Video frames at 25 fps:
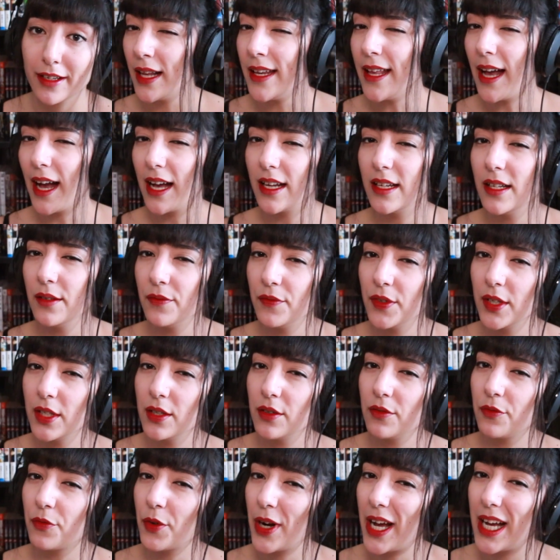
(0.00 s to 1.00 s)
And yeah, and if
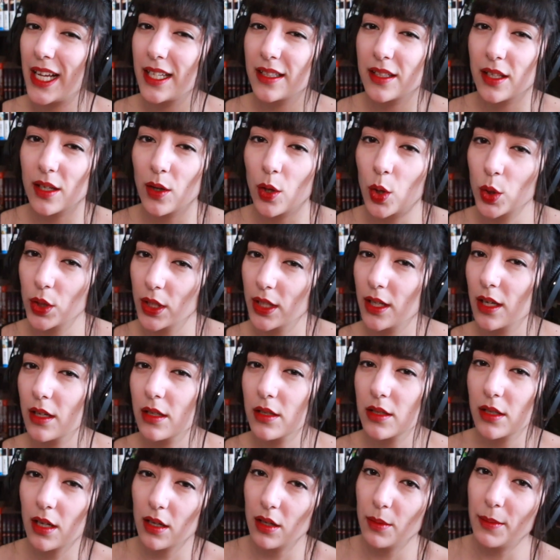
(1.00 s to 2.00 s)
you've read Hone ga
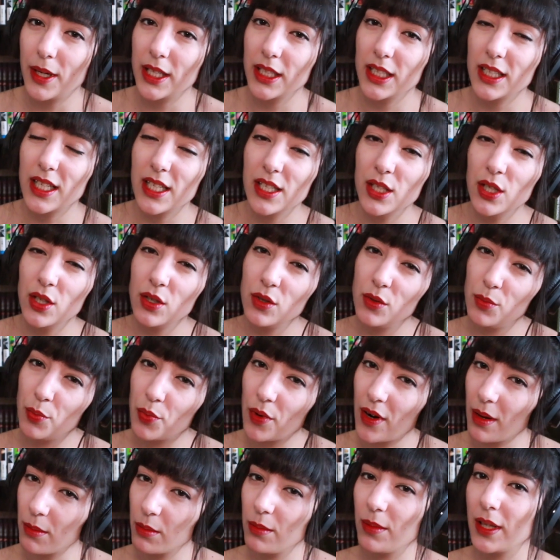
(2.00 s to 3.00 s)
Kusaru Made, then you
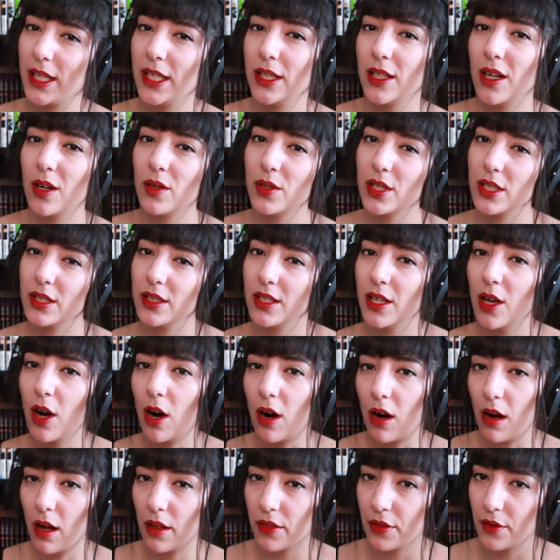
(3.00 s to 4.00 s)
probably know that the
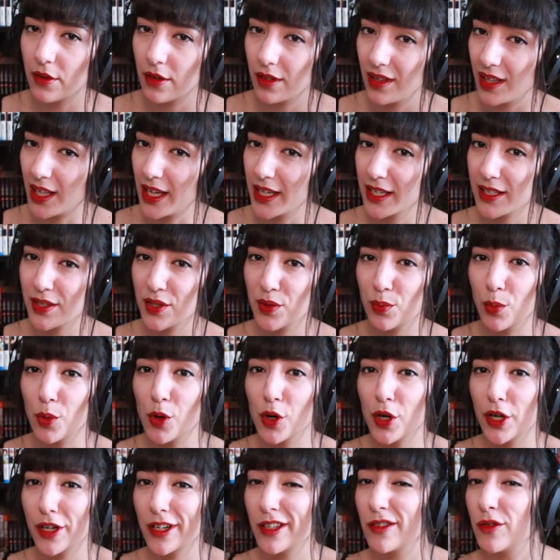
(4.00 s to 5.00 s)
author likes
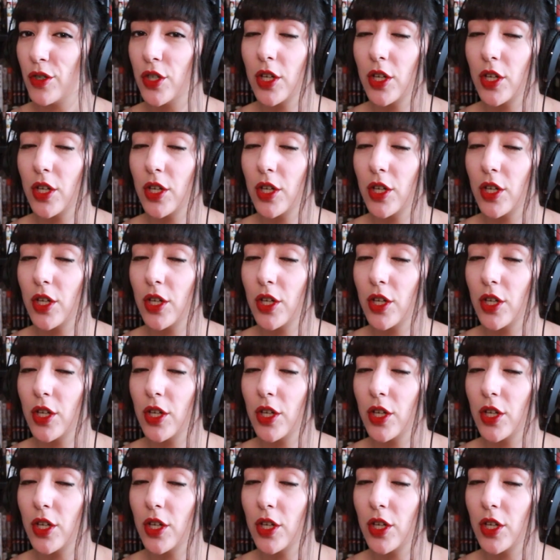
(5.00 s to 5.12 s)
more